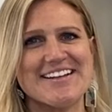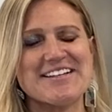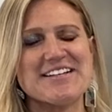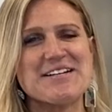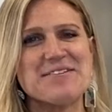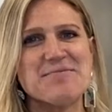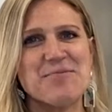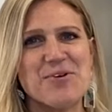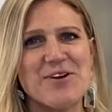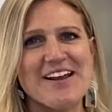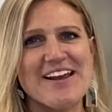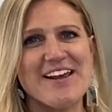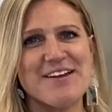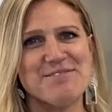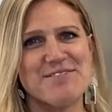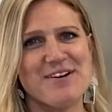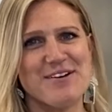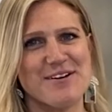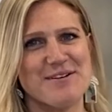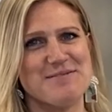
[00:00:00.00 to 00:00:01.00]
Good morning
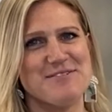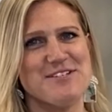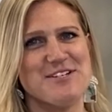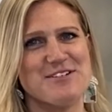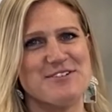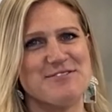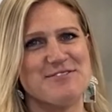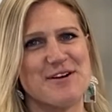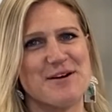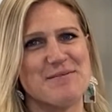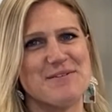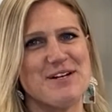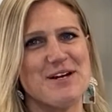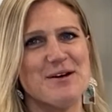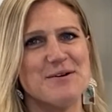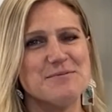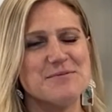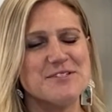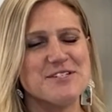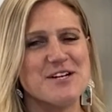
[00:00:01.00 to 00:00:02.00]
and welcome to your Farm
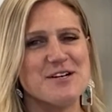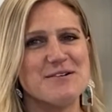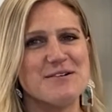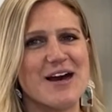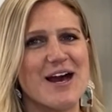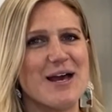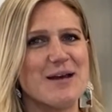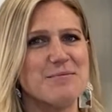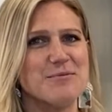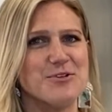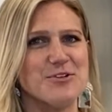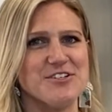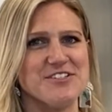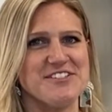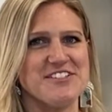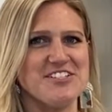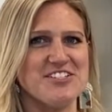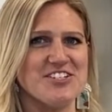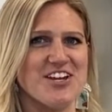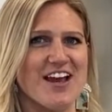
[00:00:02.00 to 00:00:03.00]
and Home Show. I'm
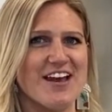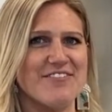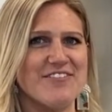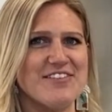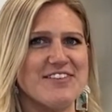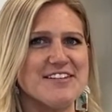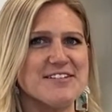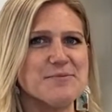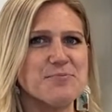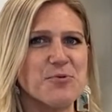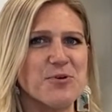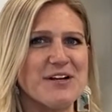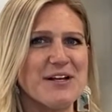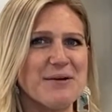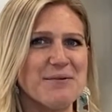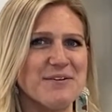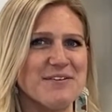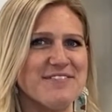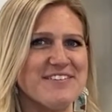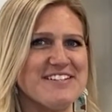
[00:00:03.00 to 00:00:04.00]
Kristi Scheib and this
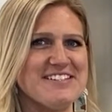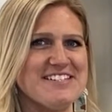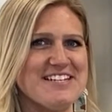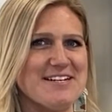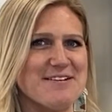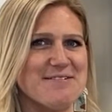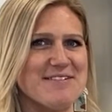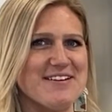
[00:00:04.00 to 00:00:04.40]
morning we're visiting